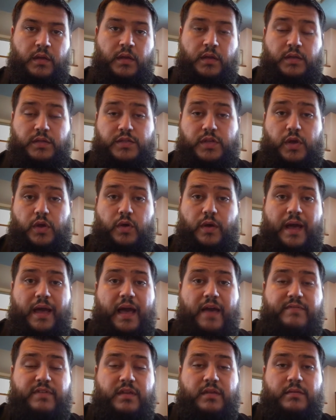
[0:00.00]
So,
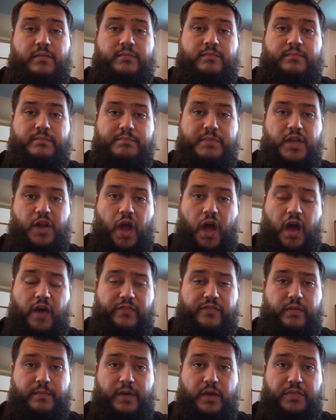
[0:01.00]
having been
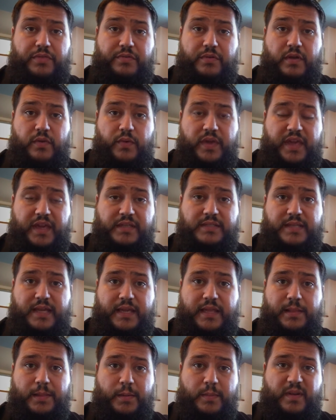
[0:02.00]
off for about 3 weeks,
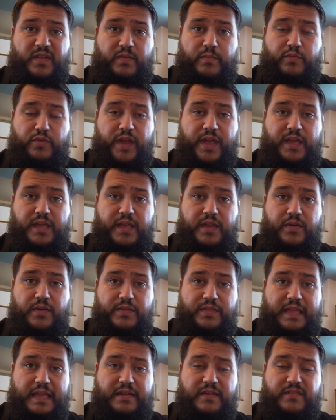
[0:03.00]
taking a little bit of a break here
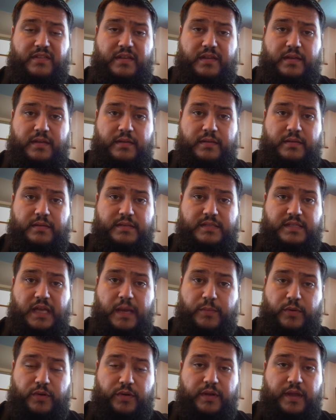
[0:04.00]
at the end of the
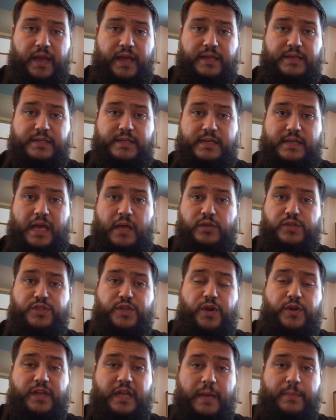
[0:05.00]
summer, and now
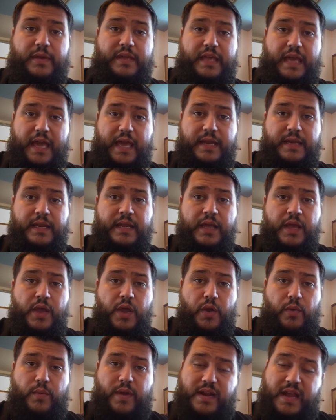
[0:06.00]
starting up again
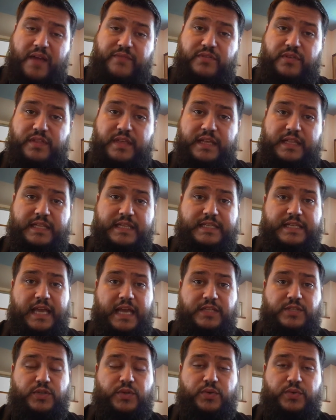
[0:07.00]
right after the
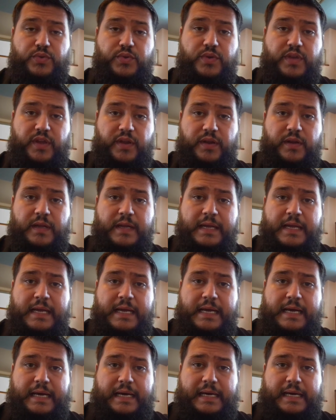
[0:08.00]
ecclesiastical new year,
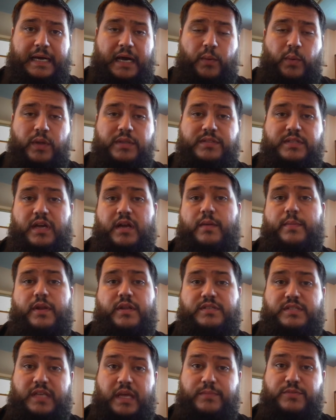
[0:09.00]
I want to talk about
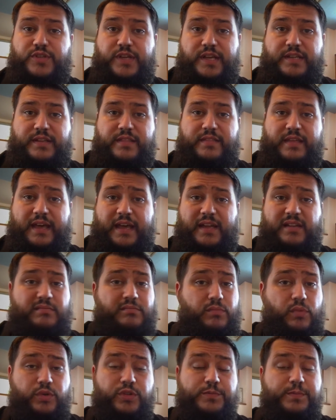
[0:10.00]
a subject that
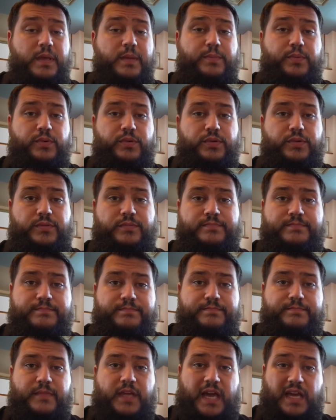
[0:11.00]
most people
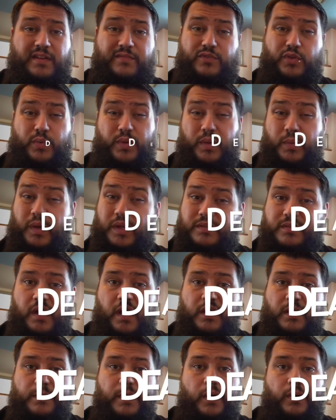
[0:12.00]
kind of don't really want to
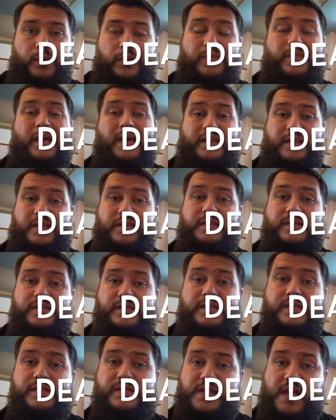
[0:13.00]
talk about, and that
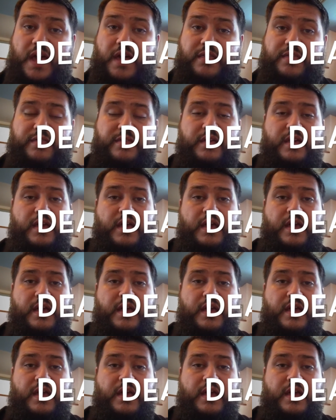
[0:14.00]
is death.